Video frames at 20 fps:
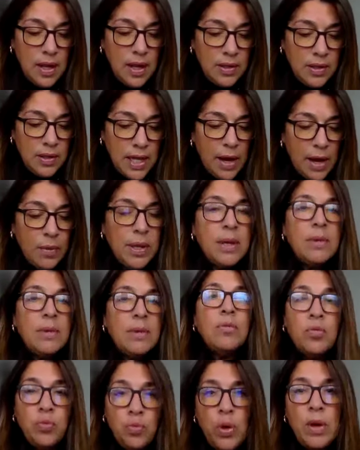
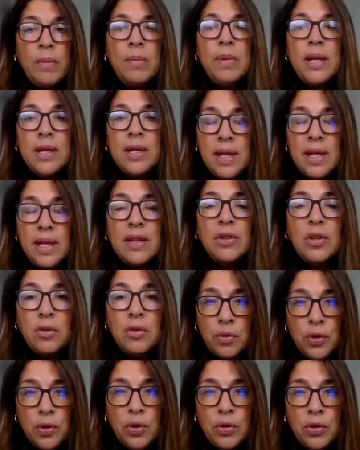allowing women in the
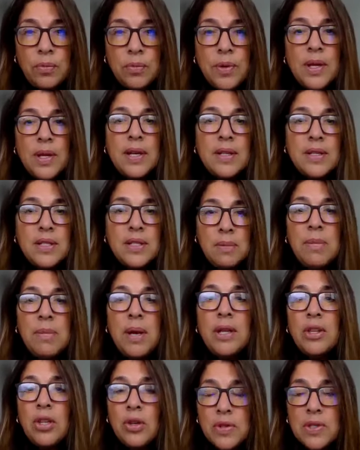room to
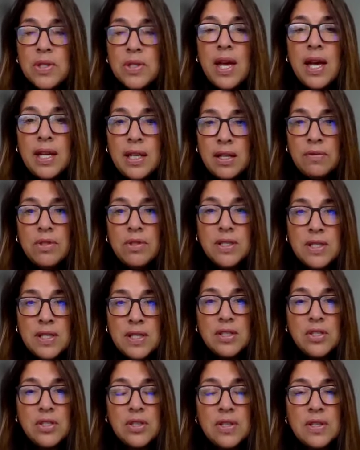make those kind of
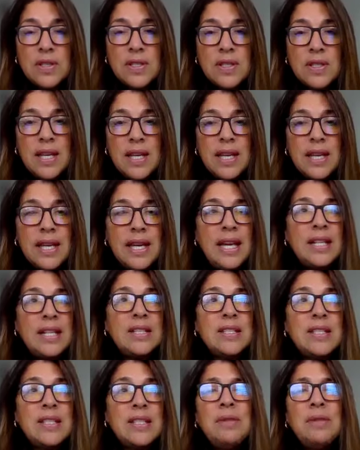decisions, it
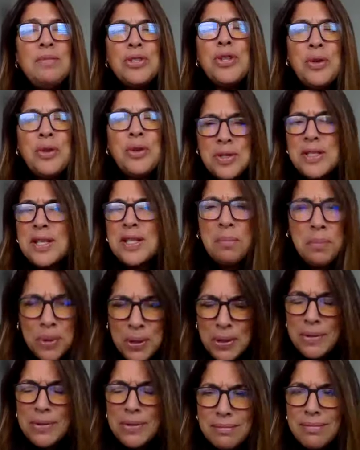seems so
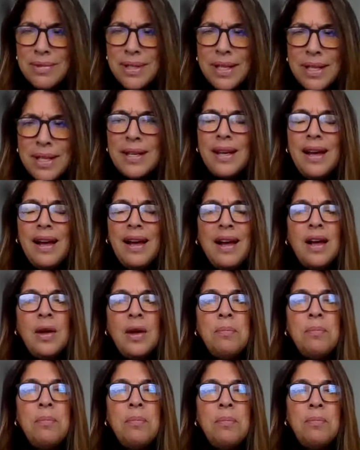simple,
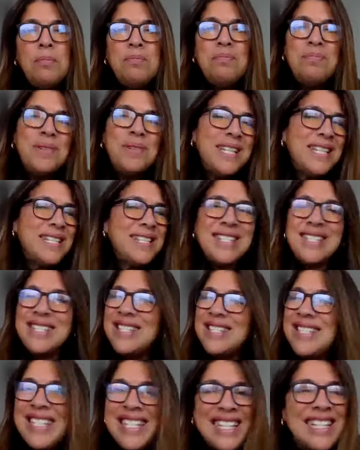um, but it's
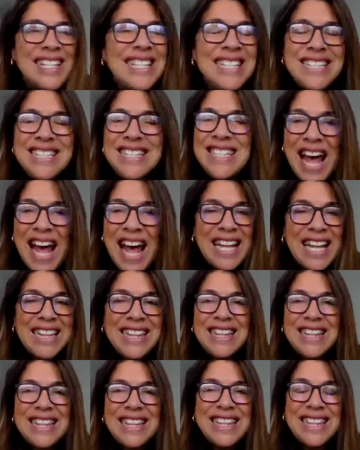still not
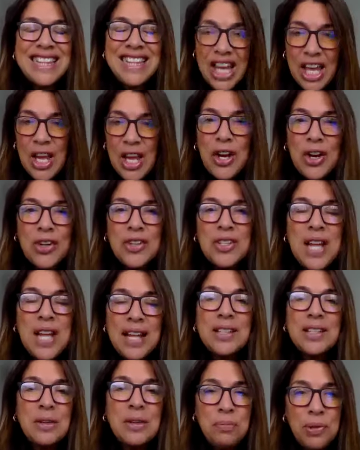there,
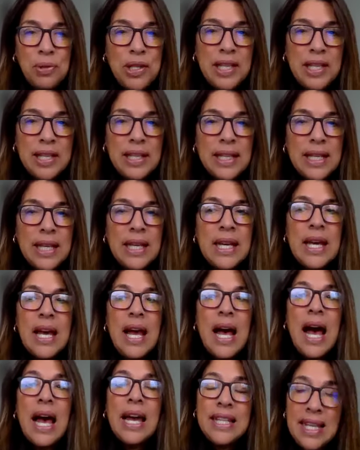not completely.
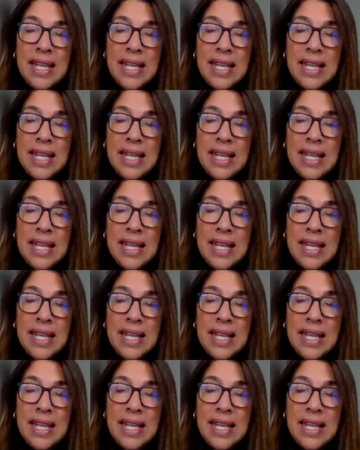I